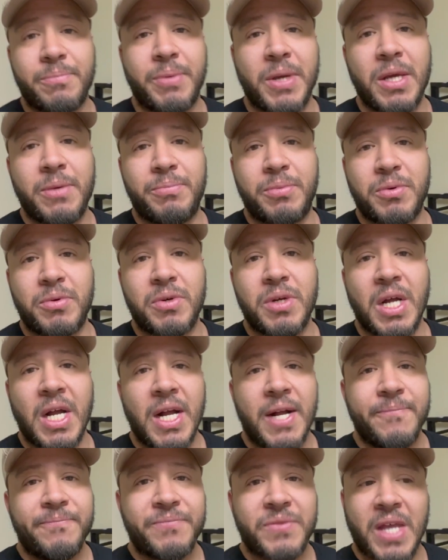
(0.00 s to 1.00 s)
people.
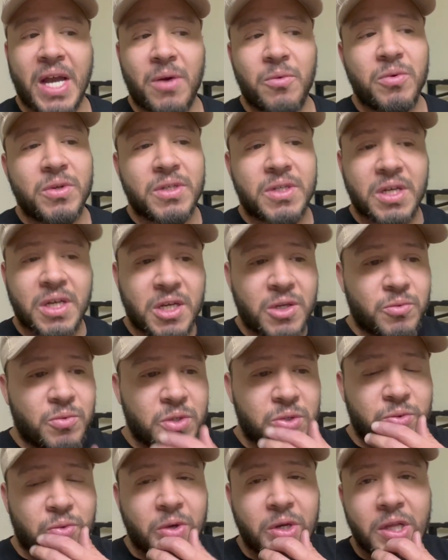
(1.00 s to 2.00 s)
It
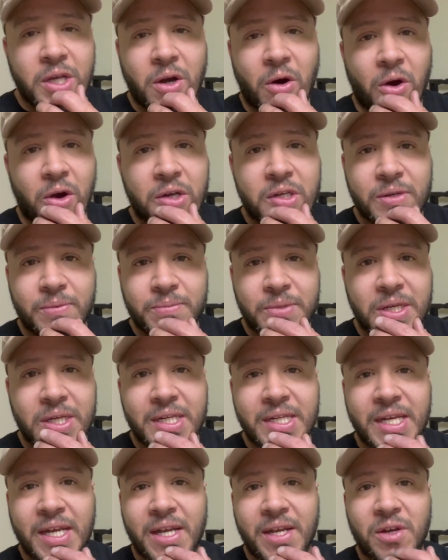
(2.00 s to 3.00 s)
was really awesome to
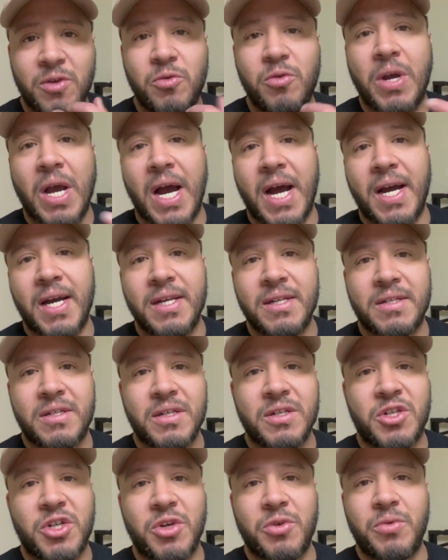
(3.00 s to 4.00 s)
see new guys
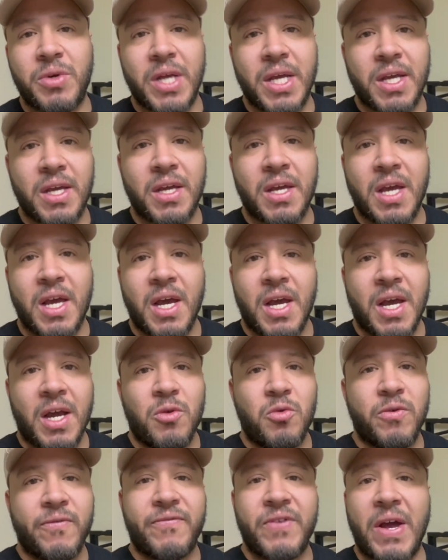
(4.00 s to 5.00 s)
shooting
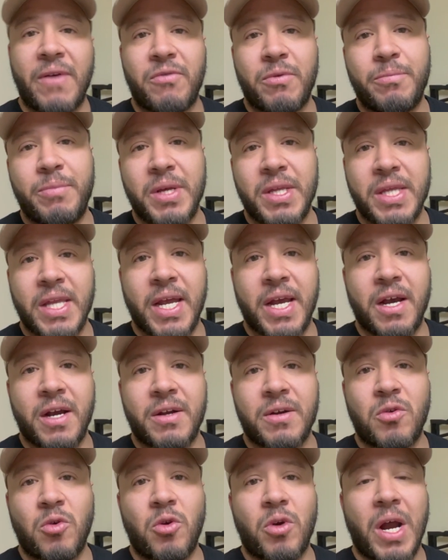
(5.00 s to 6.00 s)
who have never been
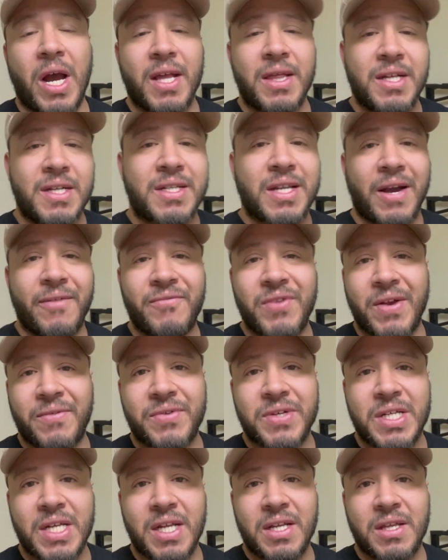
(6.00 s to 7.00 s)
there, or at least I've never
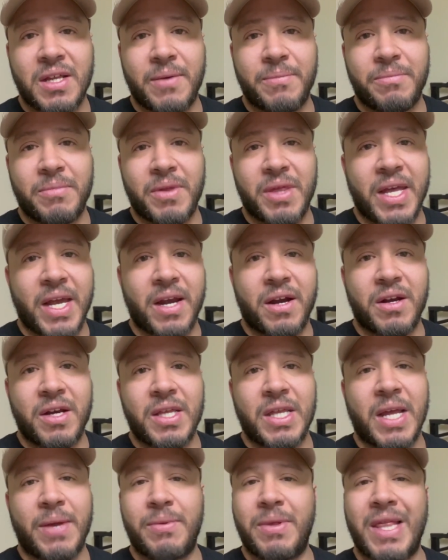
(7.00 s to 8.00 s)
seen them there
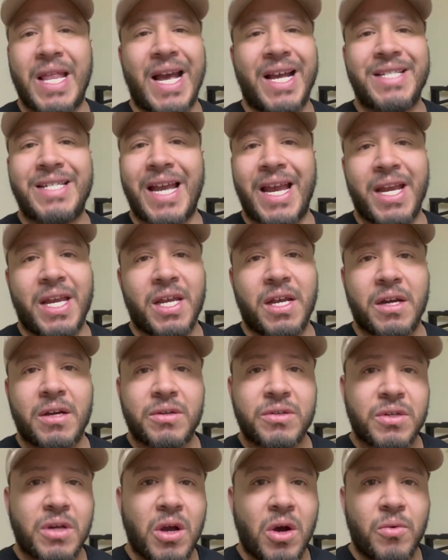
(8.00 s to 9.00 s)
in the last 8
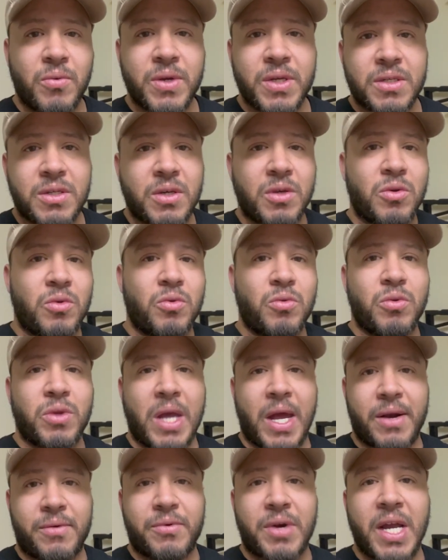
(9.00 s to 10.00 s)
years going to
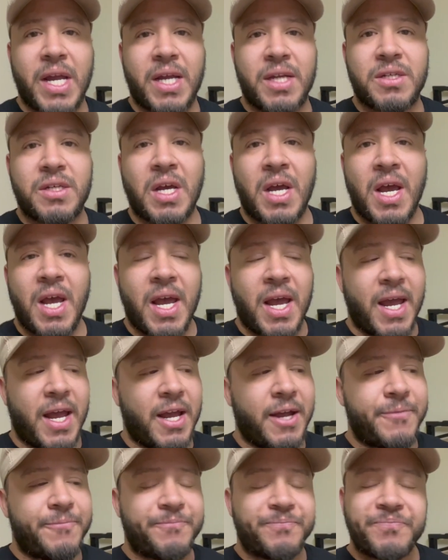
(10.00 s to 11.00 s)
that range.
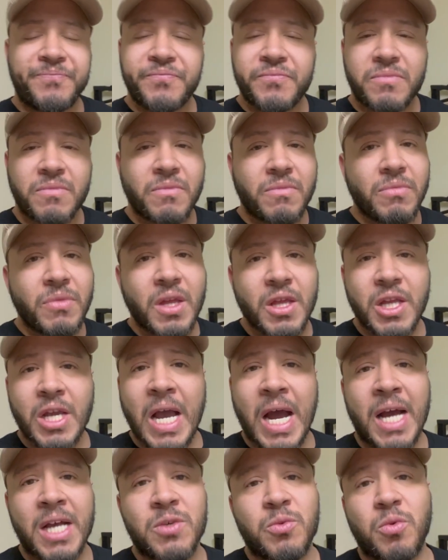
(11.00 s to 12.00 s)
And the
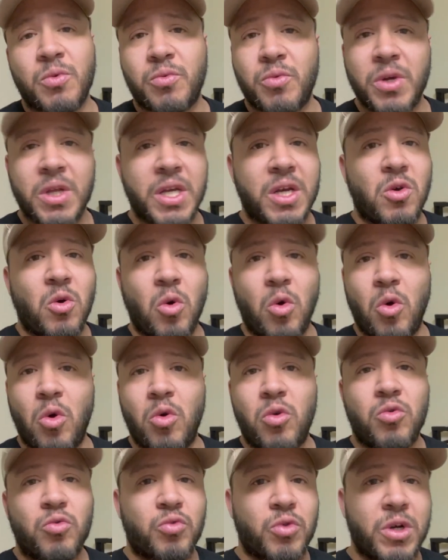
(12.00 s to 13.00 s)
guys were really
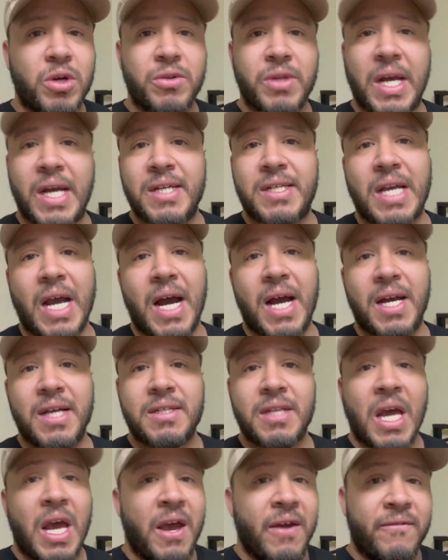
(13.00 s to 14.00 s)
cool, real nice
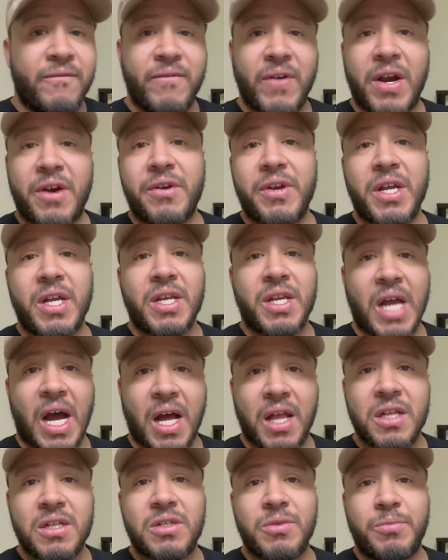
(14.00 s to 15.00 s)
guys, very
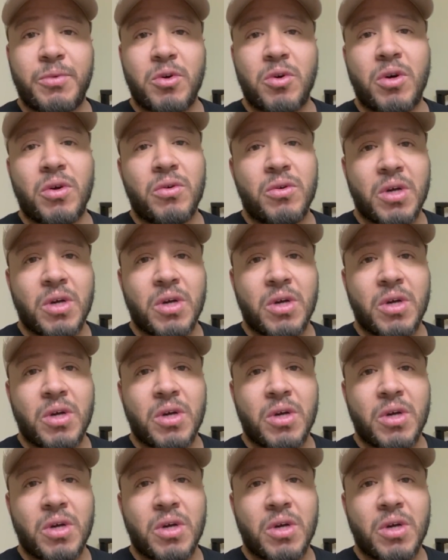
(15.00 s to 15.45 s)
knowledgeable.